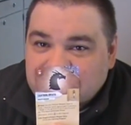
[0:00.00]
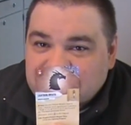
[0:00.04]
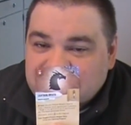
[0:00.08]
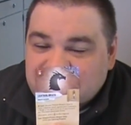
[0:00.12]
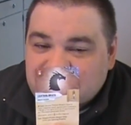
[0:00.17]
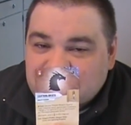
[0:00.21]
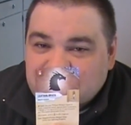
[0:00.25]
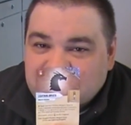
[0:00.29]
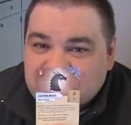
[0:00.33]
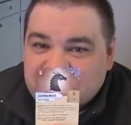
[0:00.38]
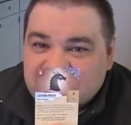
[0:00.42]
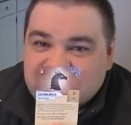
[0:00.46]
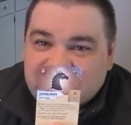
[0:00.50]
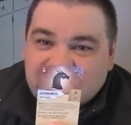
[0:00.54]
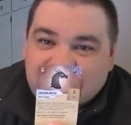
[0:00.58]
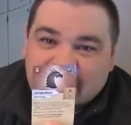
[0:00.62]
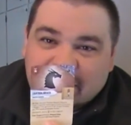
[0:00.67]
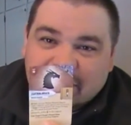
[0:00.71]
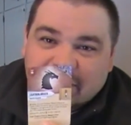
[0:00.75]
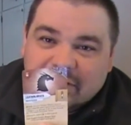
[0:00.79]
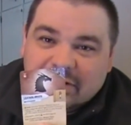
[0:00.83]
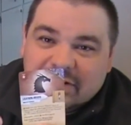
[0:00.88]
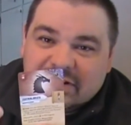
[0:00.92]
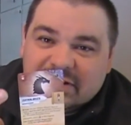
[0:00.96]
It's pretty
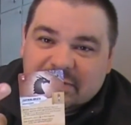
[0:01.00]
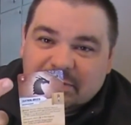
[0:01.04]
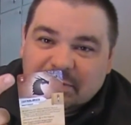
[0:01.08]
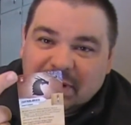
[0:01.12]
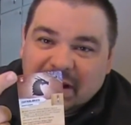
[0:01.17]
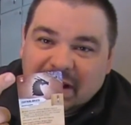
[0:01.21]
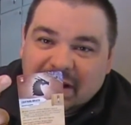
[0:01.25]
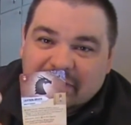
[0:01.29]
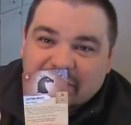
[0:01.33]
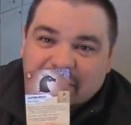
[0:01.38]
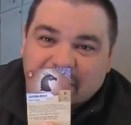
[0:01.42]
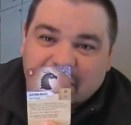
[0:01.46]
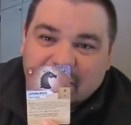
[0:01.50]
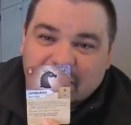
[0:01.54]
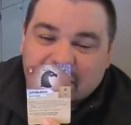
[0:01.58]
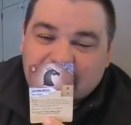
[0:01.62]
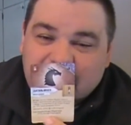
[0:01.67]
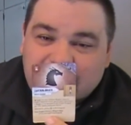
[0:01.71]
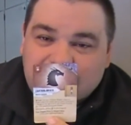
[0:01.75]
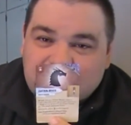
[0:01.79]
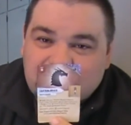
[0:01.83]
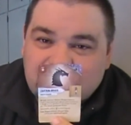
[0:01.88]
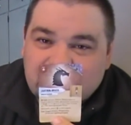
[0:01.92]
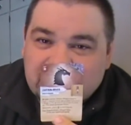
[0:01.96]
standard. Splat
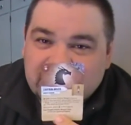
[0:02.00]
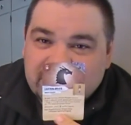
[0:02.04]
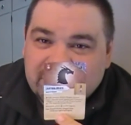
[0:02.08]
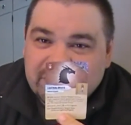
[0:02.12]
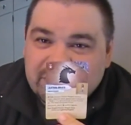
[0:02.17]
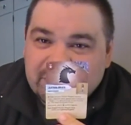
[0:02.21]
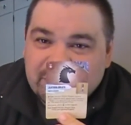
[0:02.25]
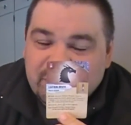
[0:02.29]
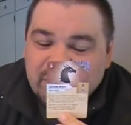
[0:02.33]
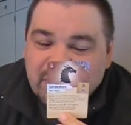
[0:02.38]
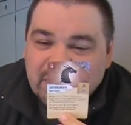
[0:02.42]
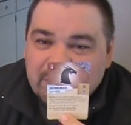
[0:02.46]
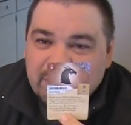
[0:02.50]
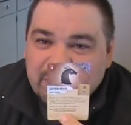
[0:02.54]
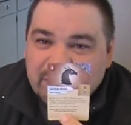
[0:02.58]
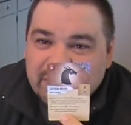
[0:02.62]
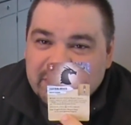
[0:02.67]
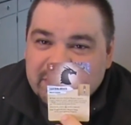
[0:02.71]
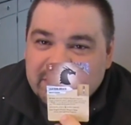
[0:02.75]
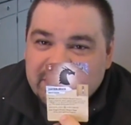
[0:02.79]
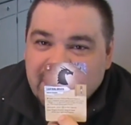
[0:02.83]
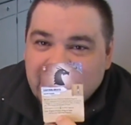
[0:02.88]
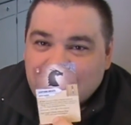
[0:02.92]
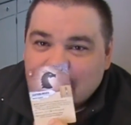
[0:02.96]
value equal to your primary
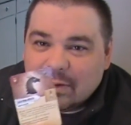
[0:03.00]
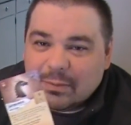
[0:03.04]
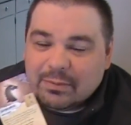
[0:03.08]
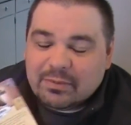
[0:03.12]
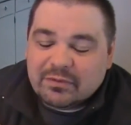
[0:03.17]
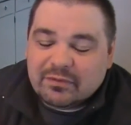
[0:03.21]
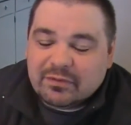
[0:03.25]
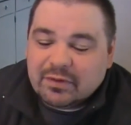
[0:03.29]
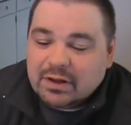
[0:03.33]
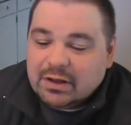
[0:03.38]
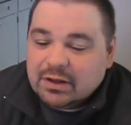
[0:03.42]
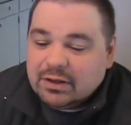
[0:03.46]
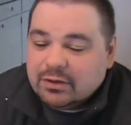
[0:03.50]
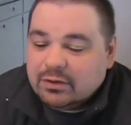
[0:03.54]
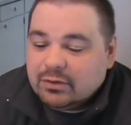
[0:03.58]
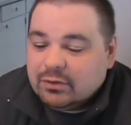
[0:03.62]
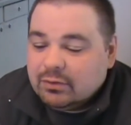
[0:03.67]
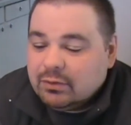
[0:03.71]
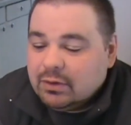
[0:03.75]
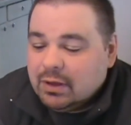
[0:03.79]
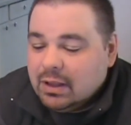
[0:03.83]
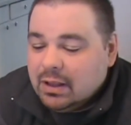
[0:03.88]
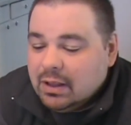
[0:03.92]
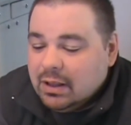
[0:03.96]
attack weapon value.